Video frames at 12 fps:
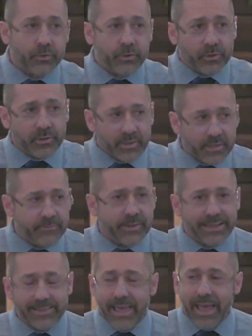you're
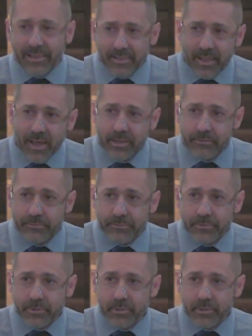living that life.